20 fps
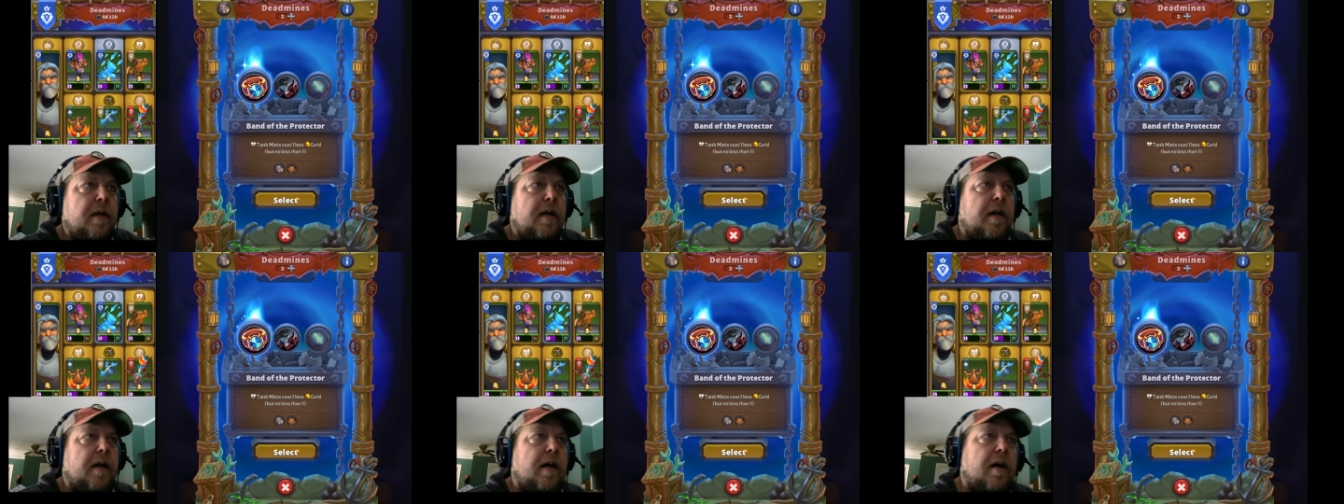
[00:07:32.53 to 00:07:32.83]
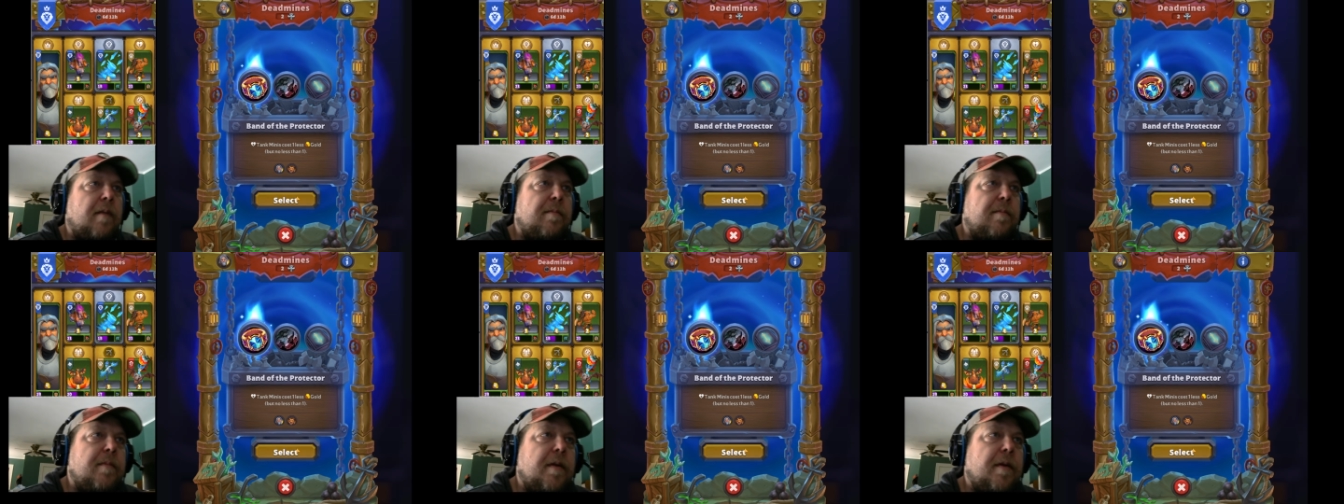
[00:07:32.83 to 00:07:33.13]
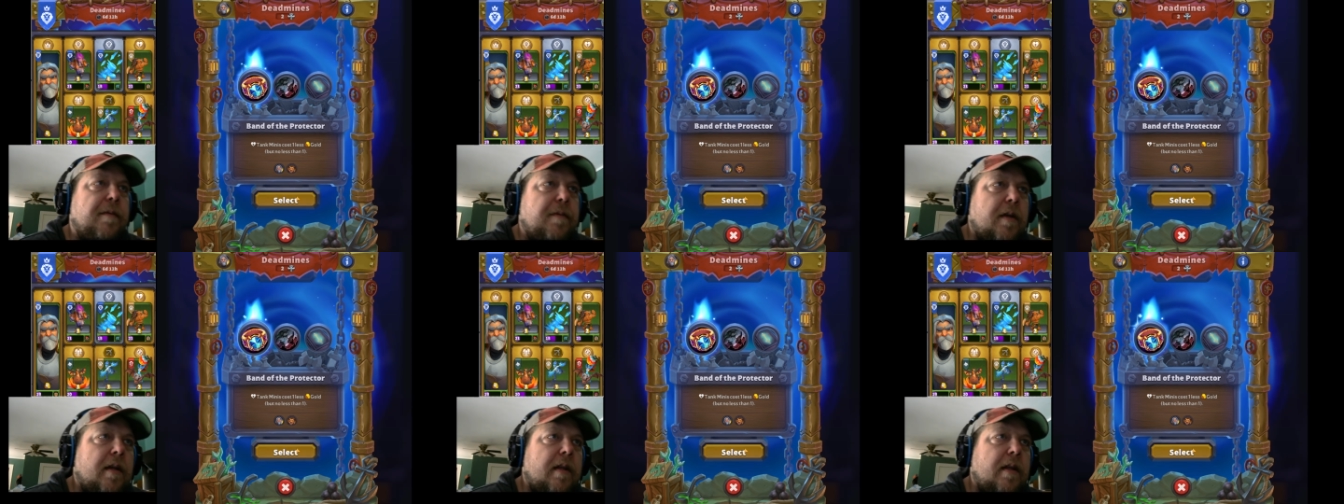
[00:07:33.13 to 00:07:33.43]

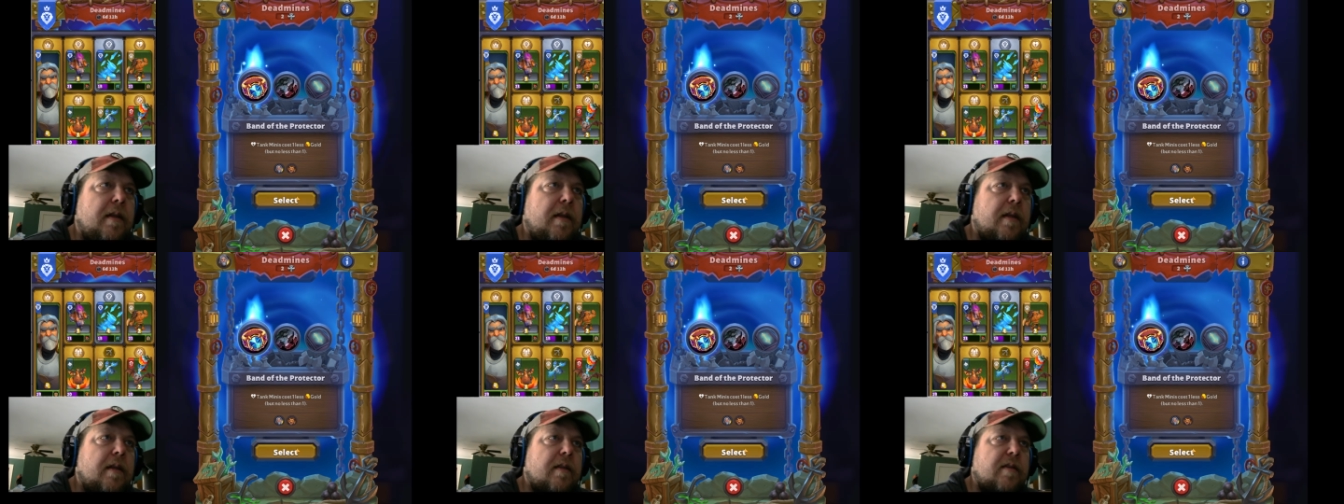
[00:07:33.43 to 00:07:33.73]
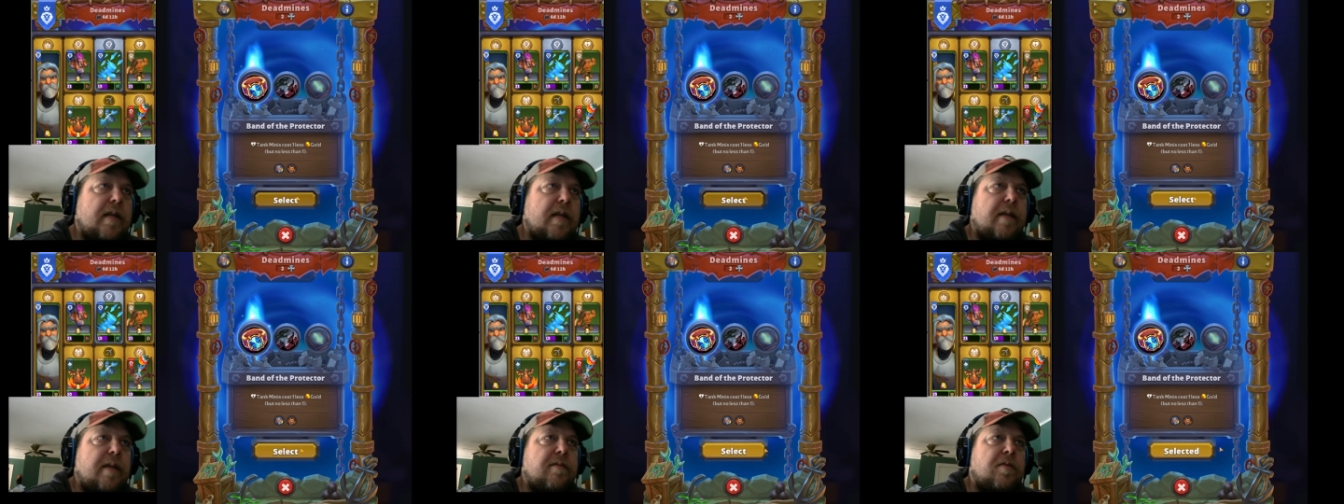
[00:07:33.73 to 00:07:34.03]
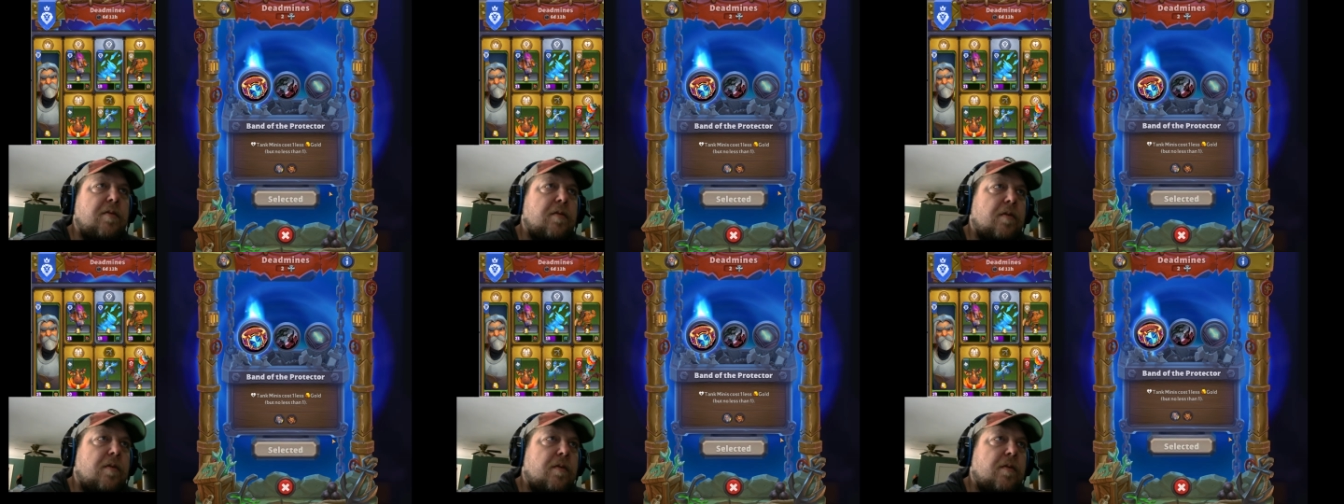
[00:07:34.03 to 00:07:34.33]
If anything that saves
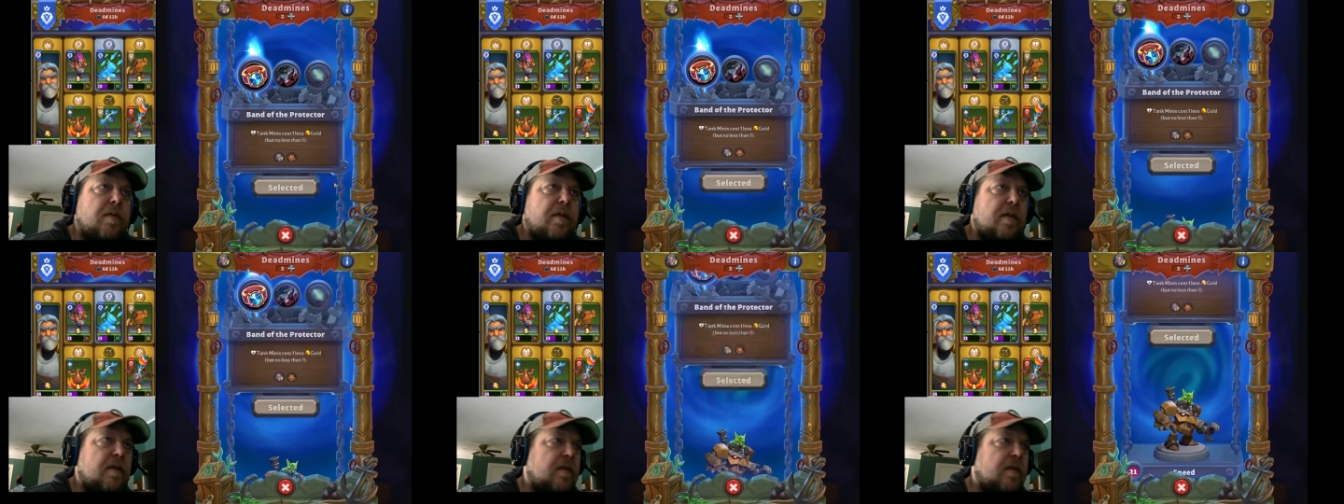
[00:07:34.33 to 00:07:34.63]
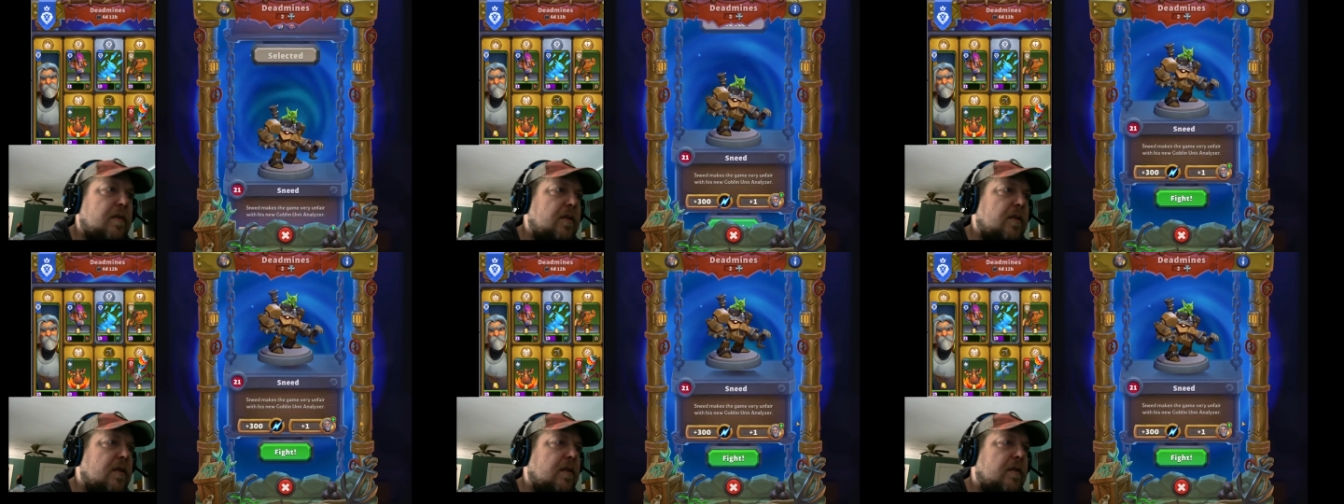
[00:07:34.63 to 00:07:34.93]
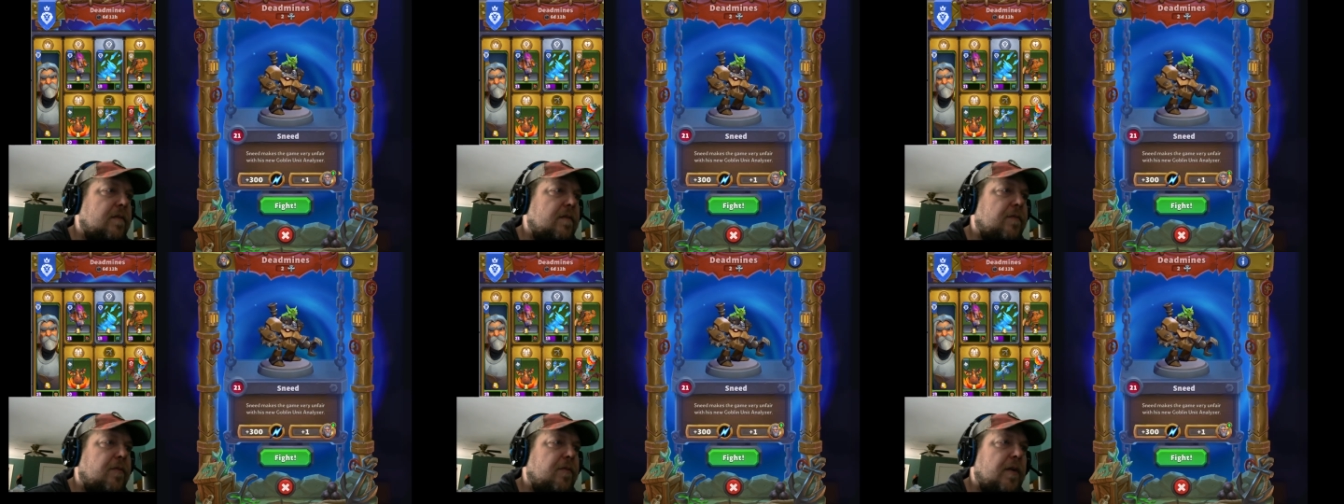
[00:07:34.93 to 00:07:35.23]
you gold is
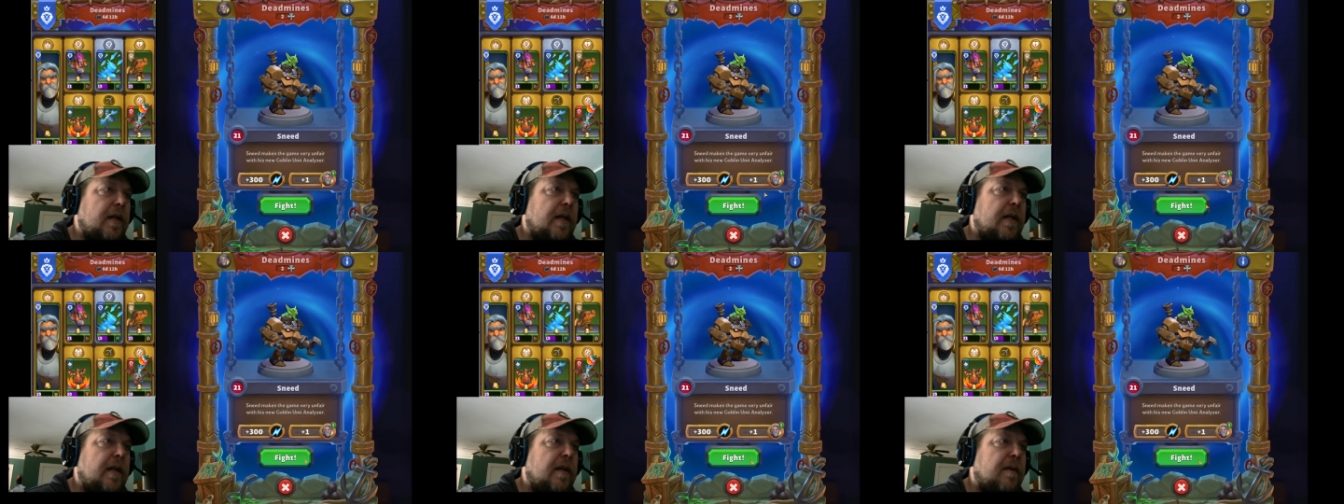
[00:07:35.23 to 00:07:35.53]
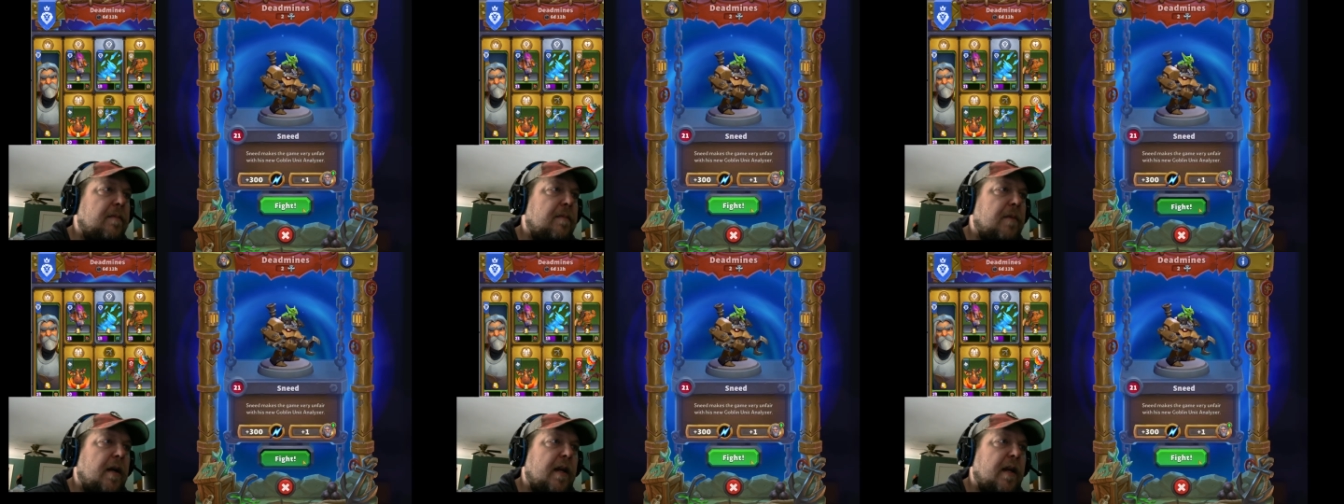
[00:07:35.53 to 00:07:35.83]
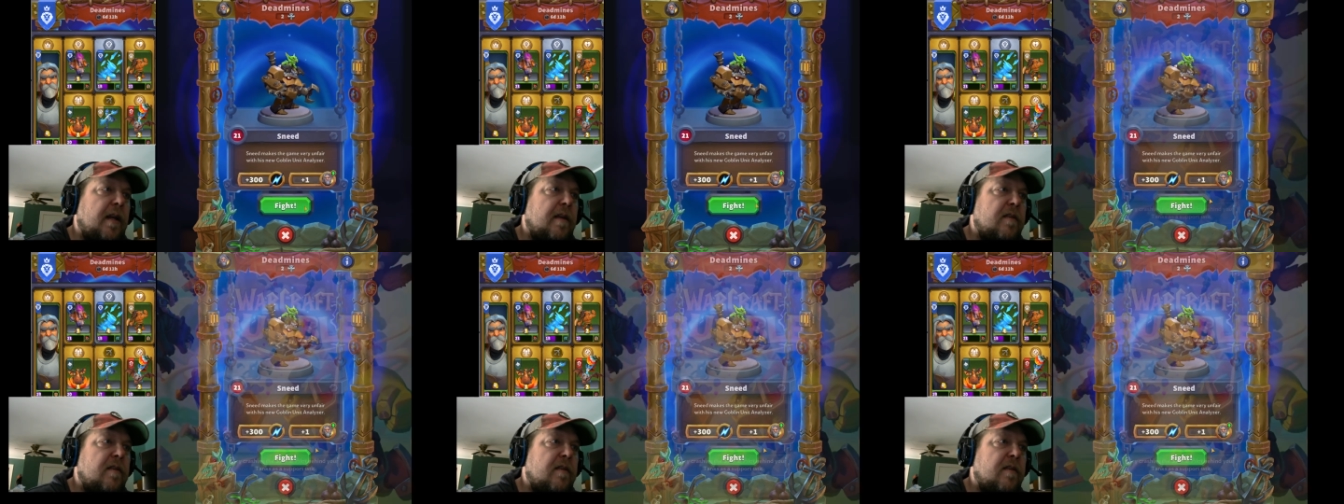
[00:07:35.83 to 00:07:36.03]
just free money.